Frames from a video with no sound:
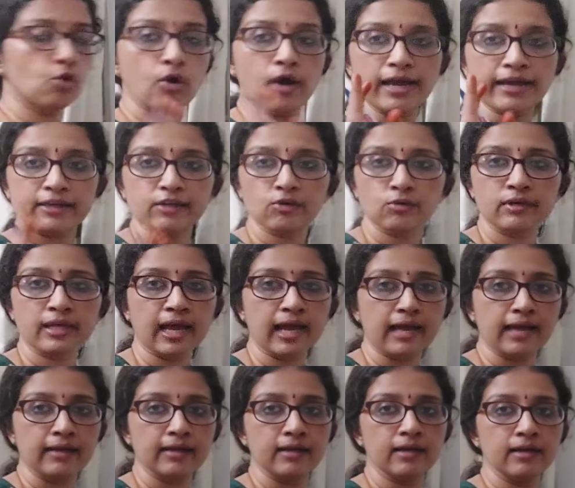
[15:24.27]
two acute
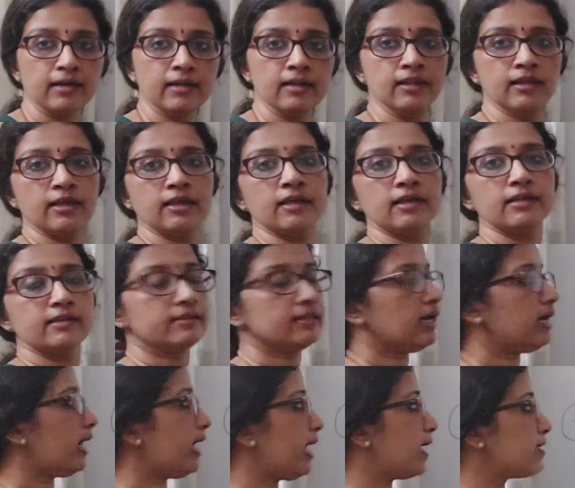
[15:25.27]
angle,
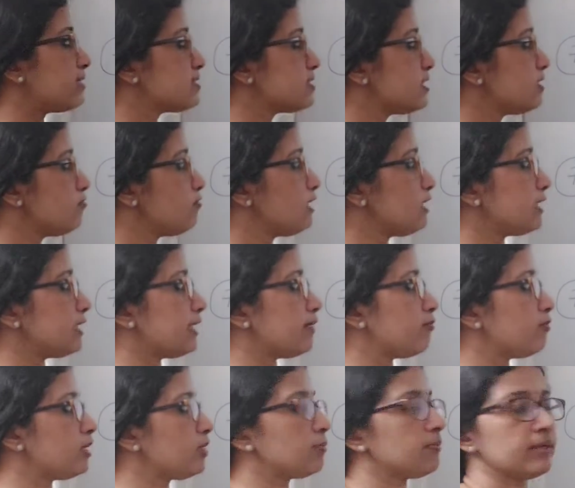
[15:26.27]
the answer will
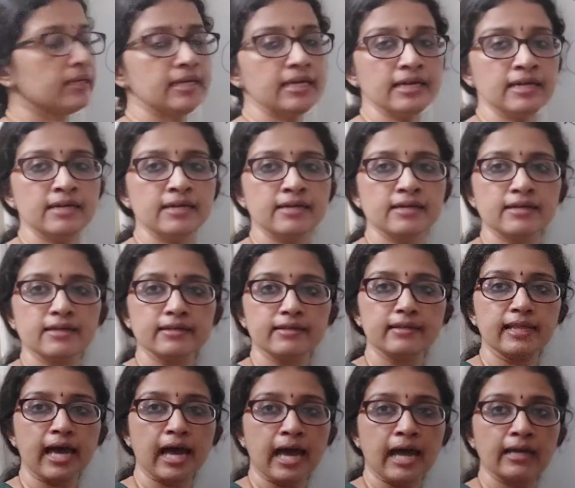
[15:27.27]
never be,
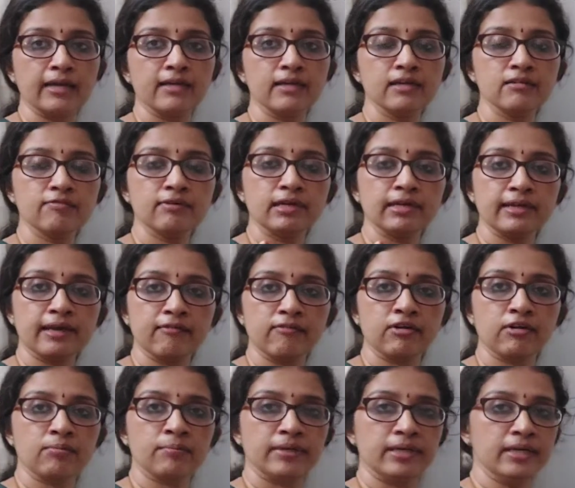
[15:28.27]
the angle will
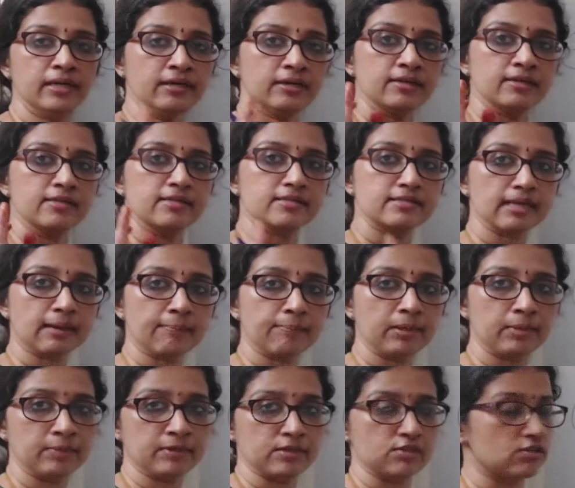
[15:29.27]
never be
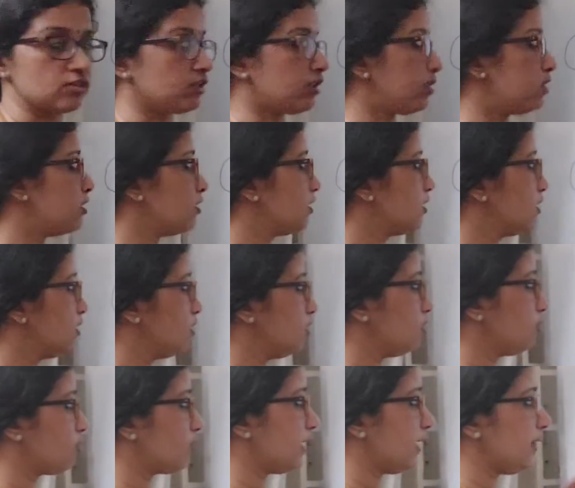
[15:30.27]
supplementary.
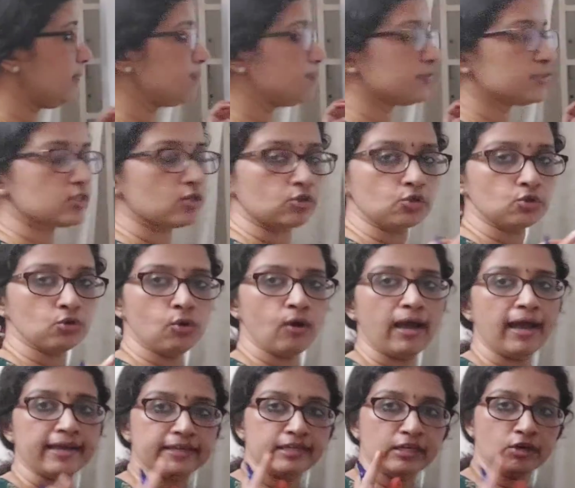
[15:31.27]
Okay, so two
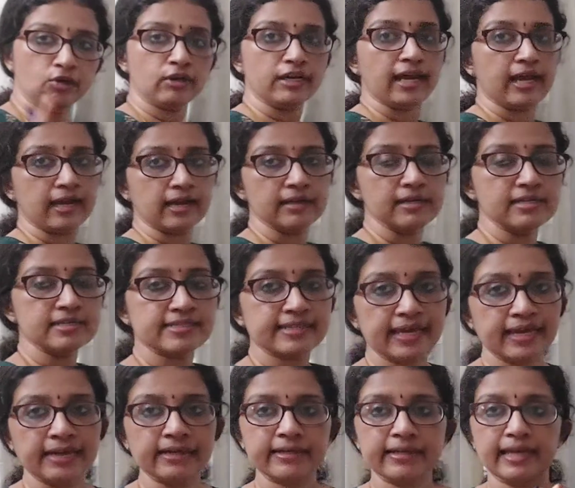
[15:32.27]
acute angles
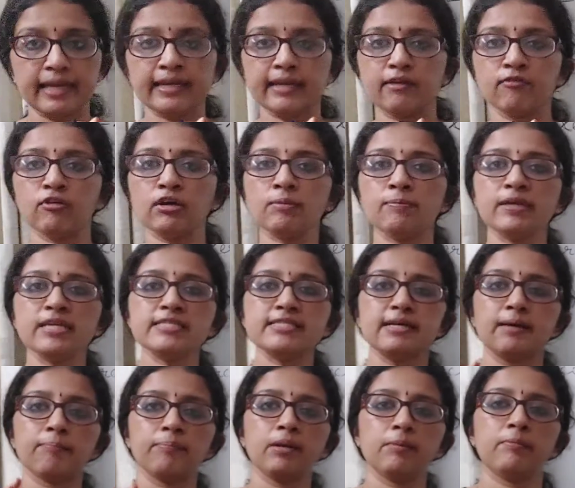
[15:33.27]
can never be
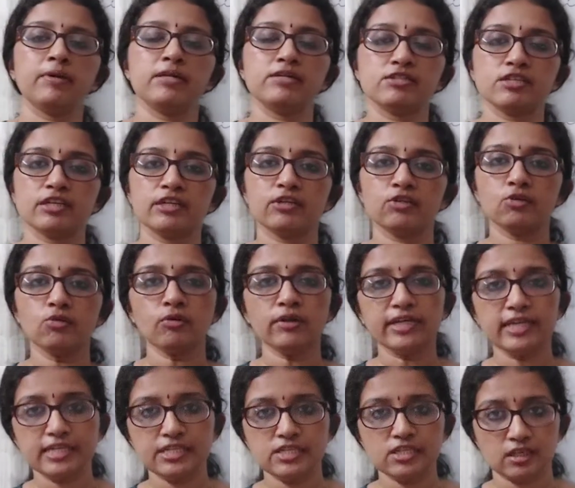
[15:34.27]
supplementary to
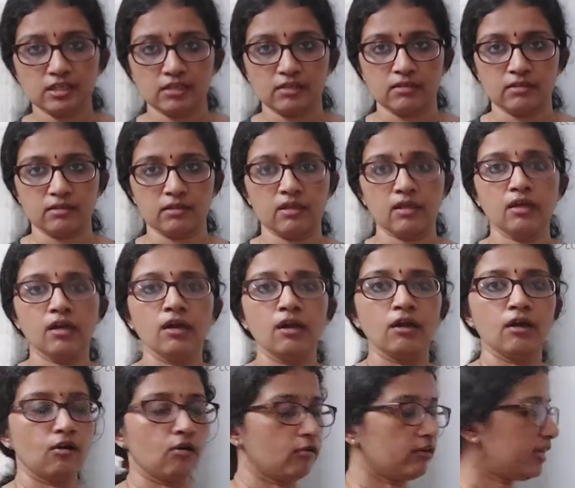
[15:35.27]
each other.
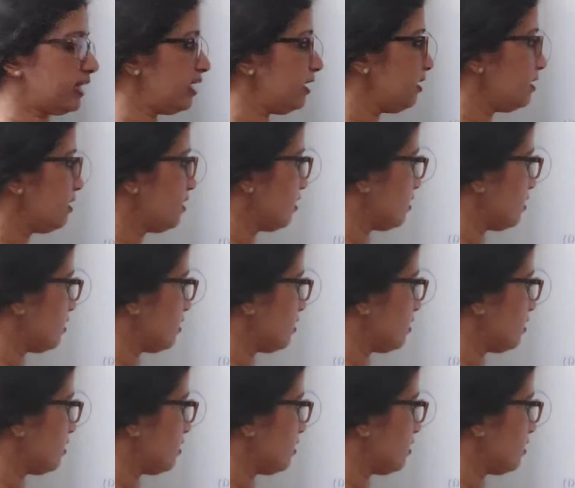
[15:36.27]
Okay,